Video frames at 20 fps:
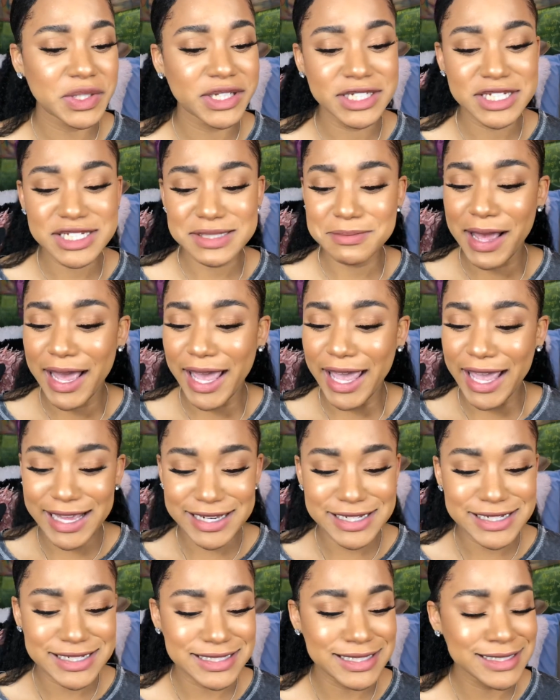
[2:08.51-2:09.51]
and my
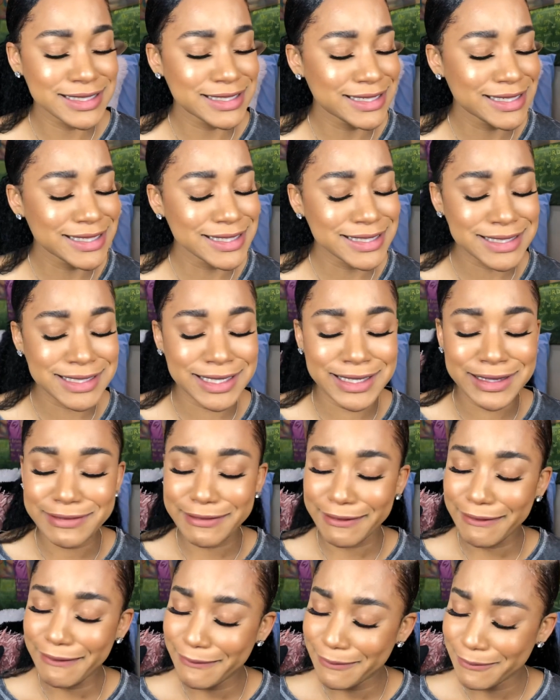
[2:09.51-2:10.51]
edges is just
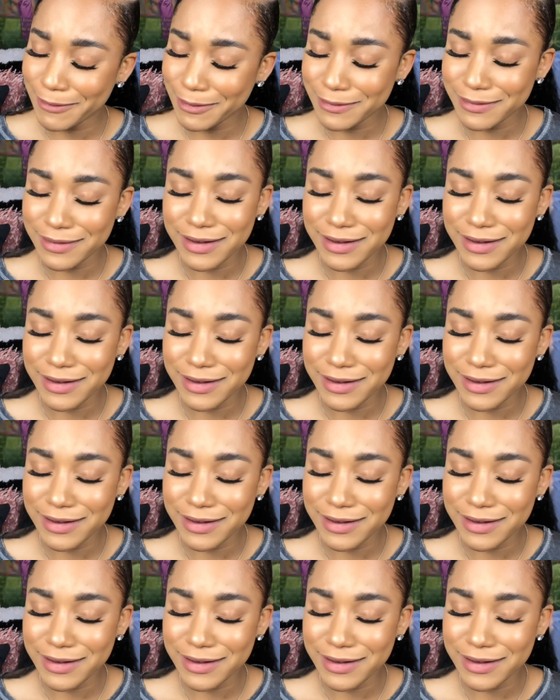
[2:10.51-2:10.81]
gone.